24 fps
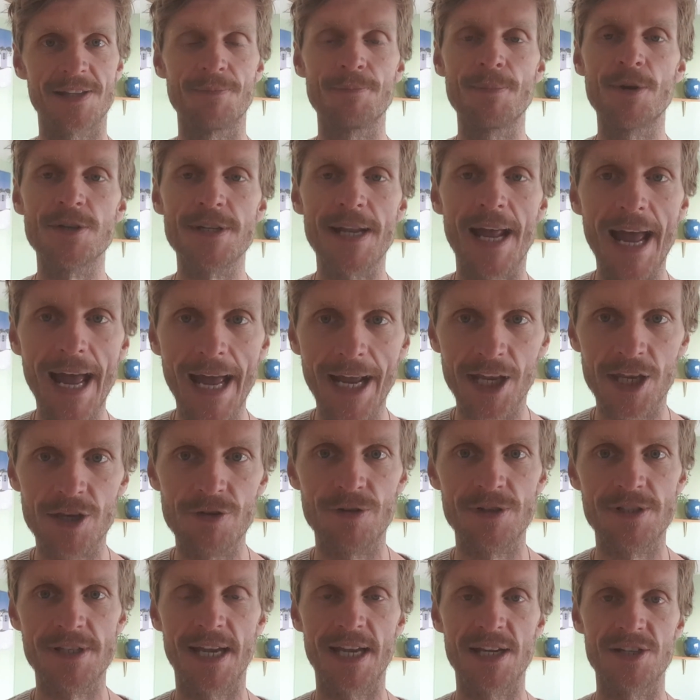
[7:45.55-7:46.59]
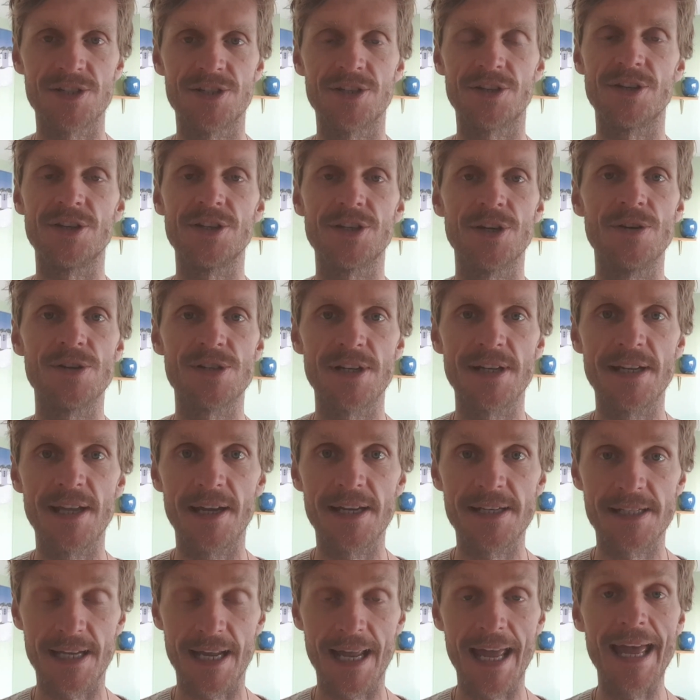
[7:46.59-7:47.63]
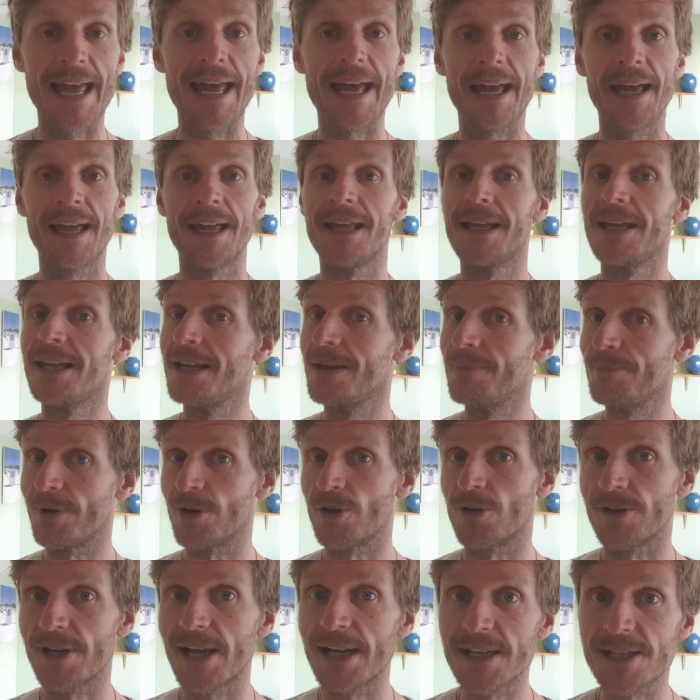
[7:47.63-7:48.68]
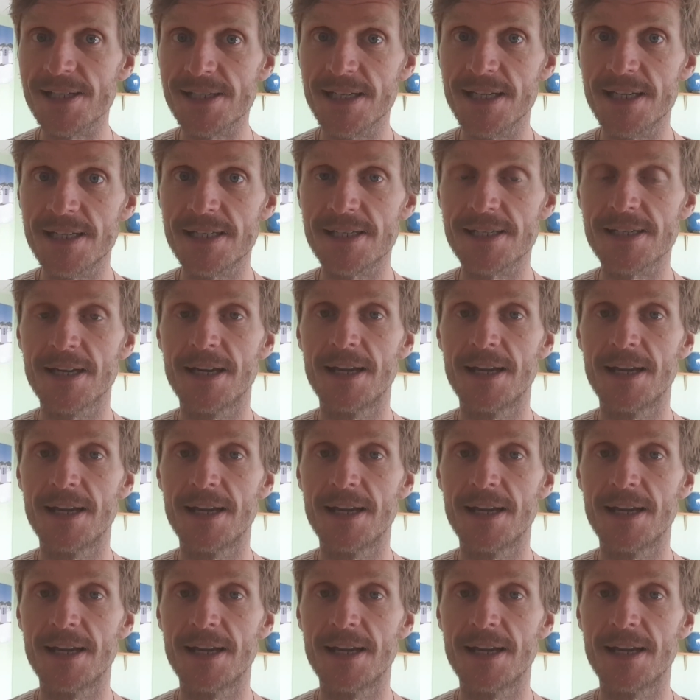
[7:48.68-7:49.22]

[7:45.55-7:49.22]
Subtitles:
the most accurate test you can do is a hair mineral analysis.